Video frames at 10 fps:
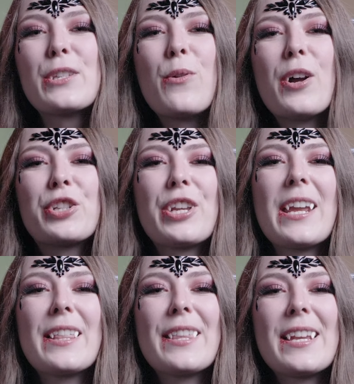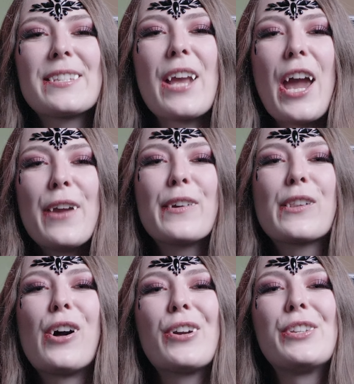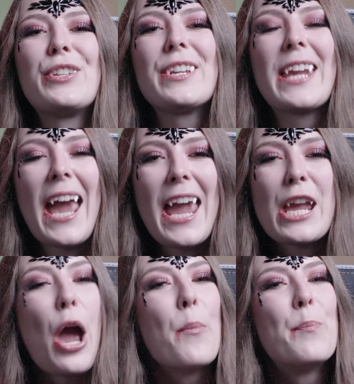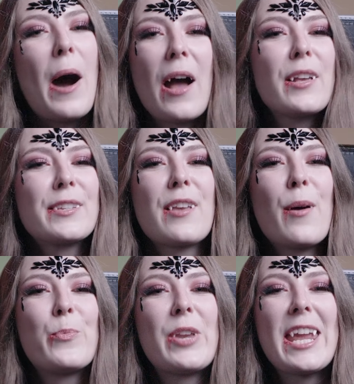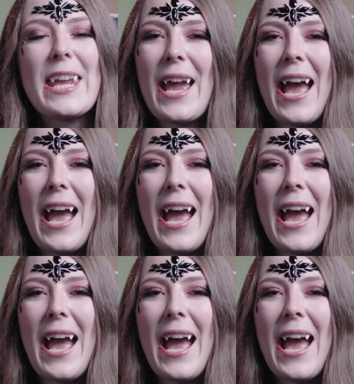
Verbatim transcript: for watching this Overclockers UK BIOS Update